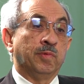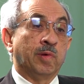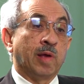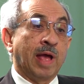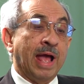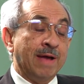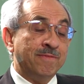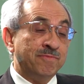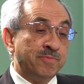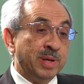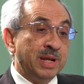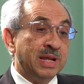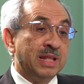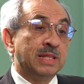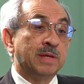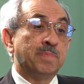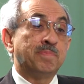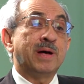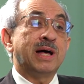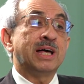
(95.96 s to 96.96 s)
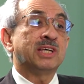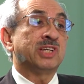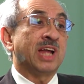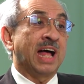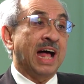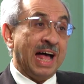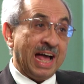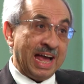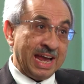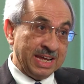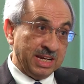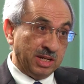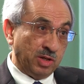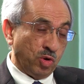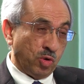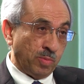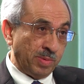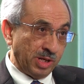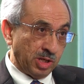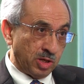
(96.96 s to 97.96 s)
have been in the past high
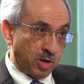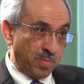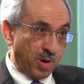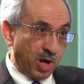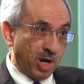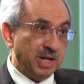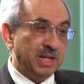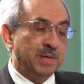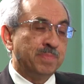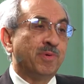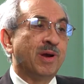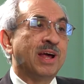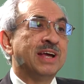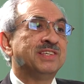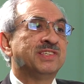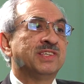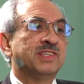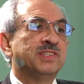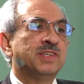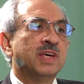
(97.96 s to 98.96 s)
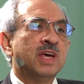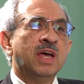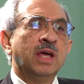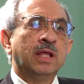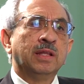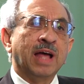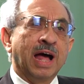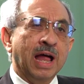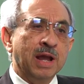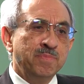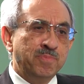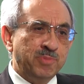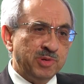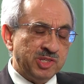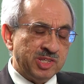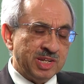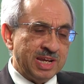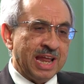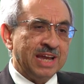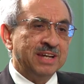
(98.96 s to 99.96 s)
global commodity prices,
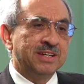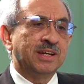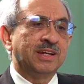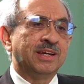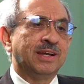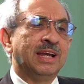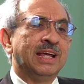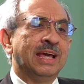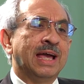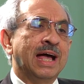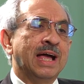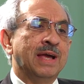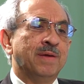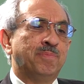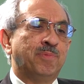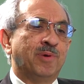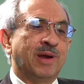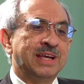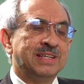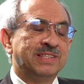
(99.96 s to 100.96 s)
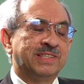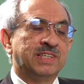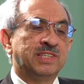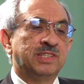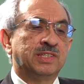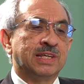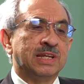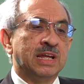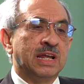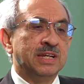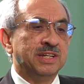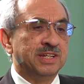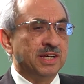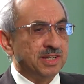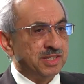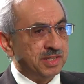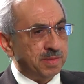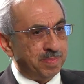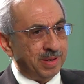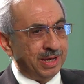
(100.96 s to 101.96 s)
unprecedentedly high prices, and India
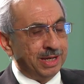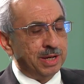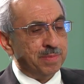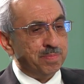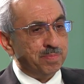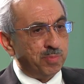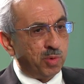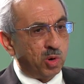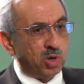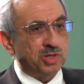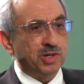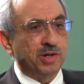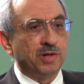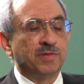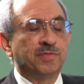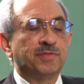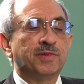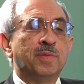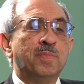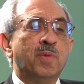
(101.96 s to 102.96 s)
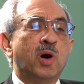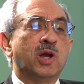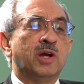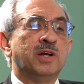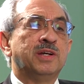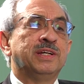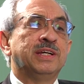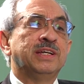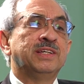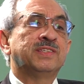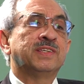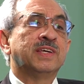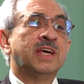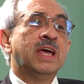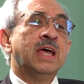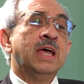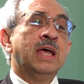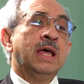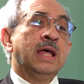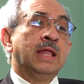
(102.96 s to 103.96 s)
is a big importer of commodities.
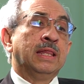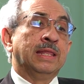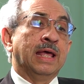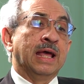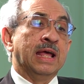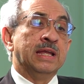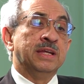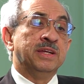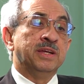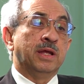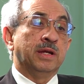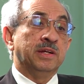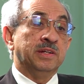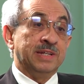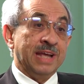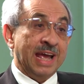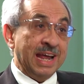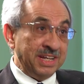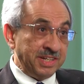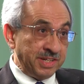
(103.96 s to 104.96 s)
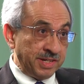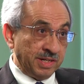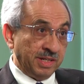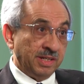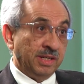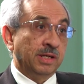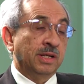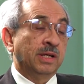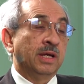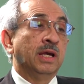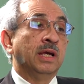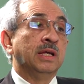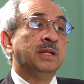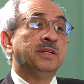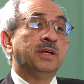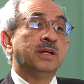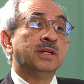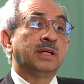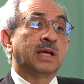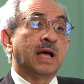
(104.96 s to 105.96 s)
Then debt.
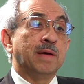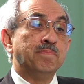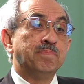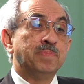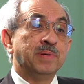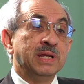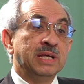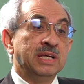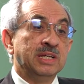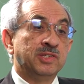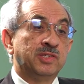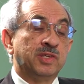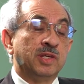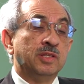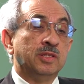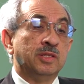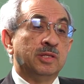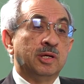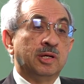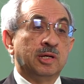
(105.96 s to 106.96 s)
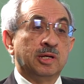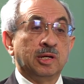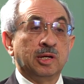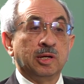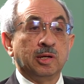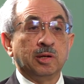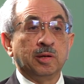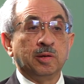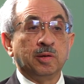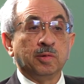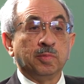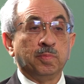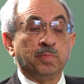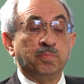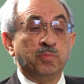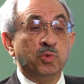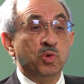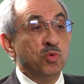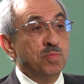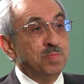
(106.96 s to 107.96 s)
Indian companies in the
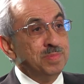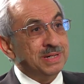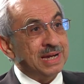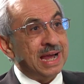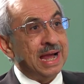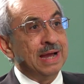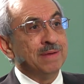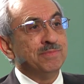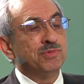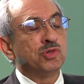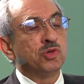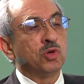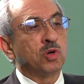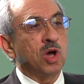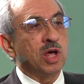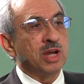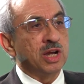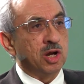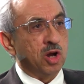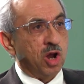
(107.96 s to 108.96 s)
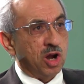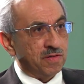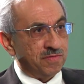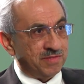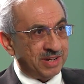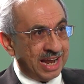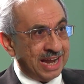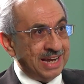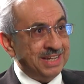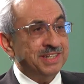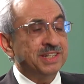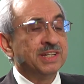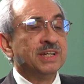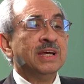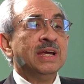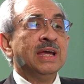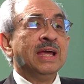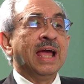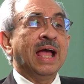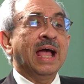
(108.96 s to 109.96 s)
boom times took on a lot of debt,
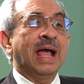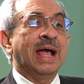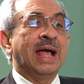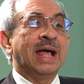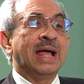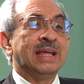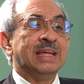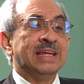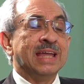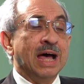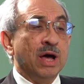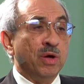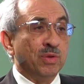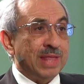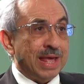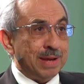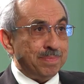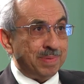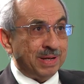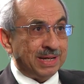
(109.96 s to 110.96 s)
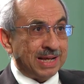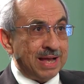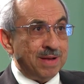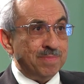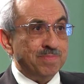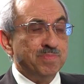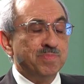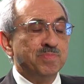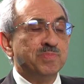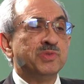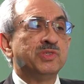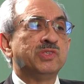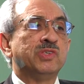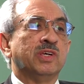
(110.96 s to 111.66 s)
and now that becomes